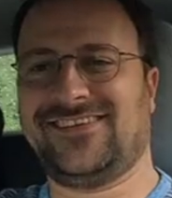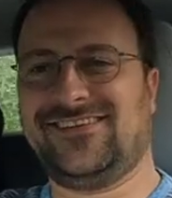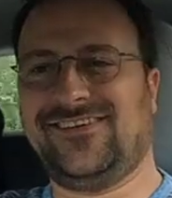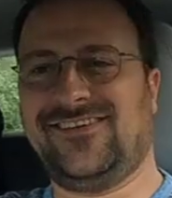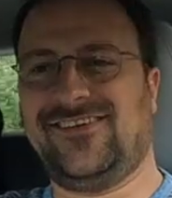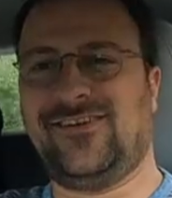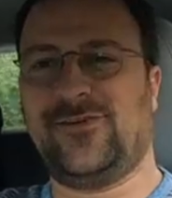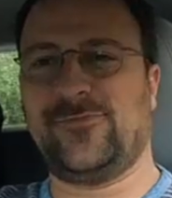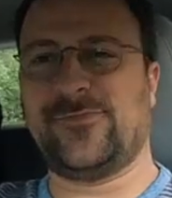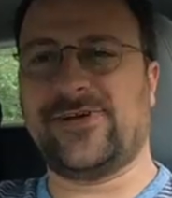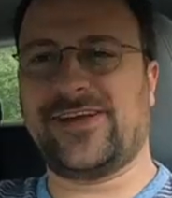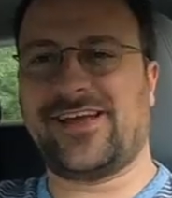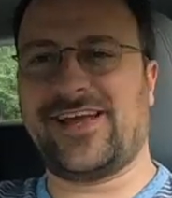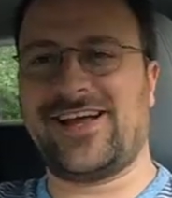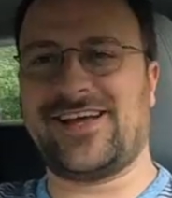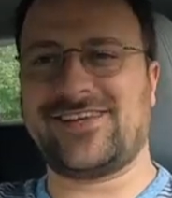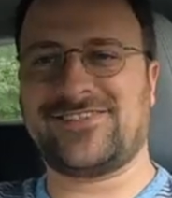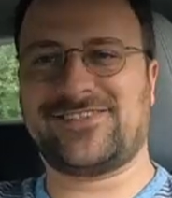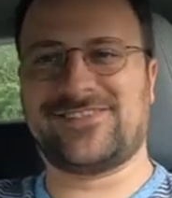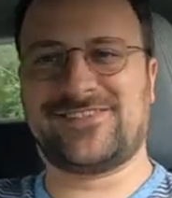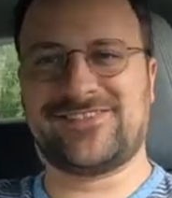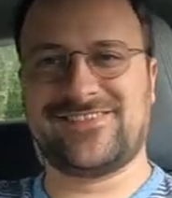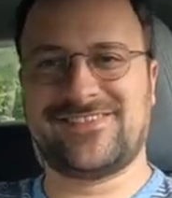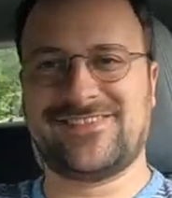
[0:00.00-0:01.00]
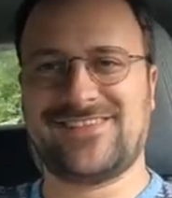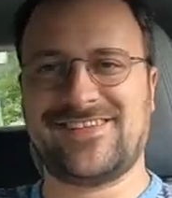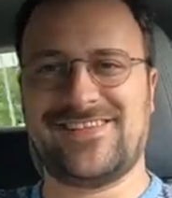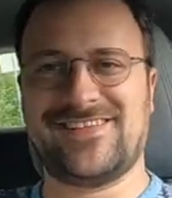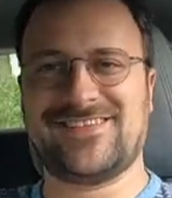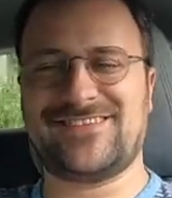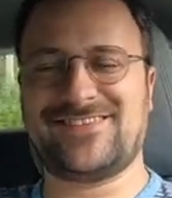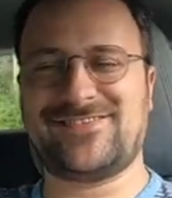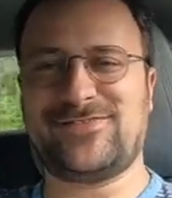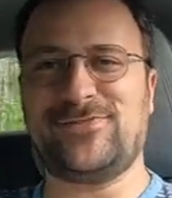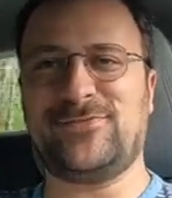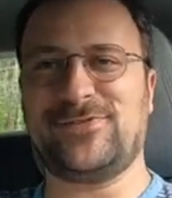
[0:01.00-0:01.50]
oh my gosh,
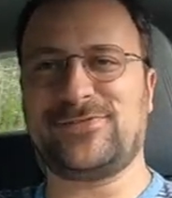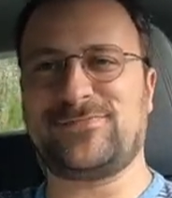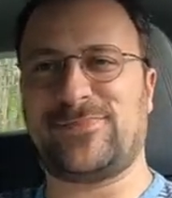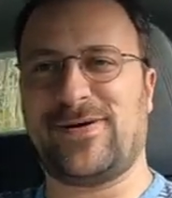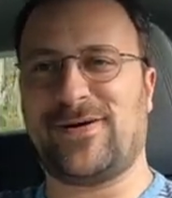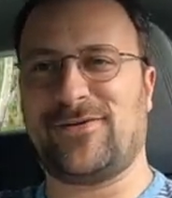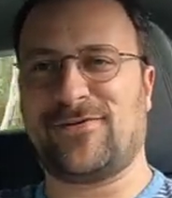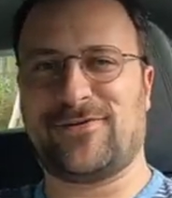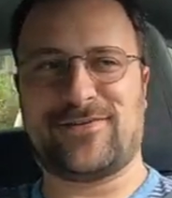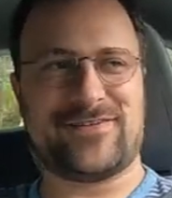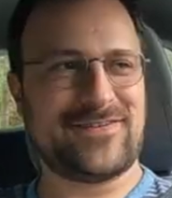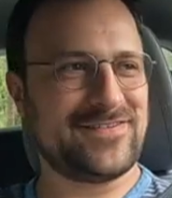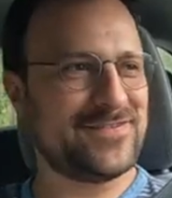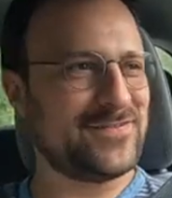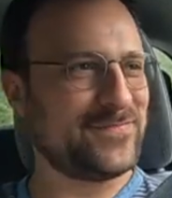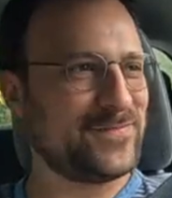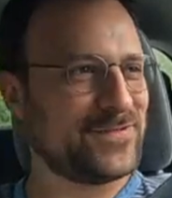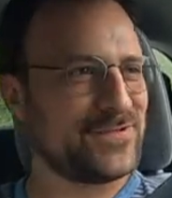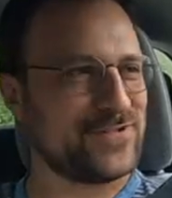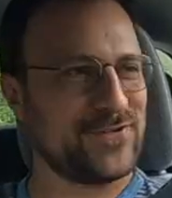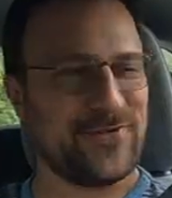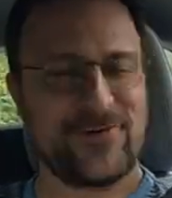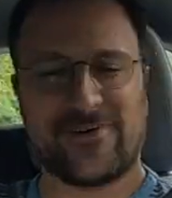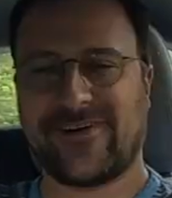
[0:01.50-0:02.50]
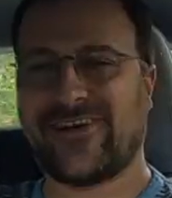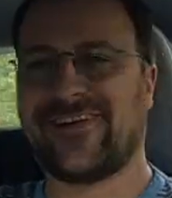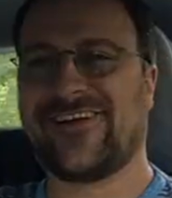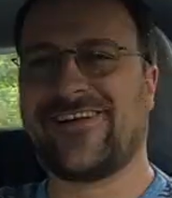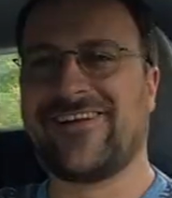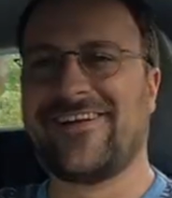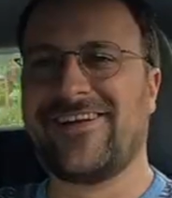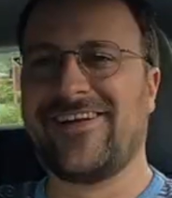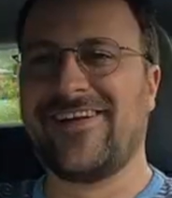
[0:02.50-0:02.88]
so much power, so much torque.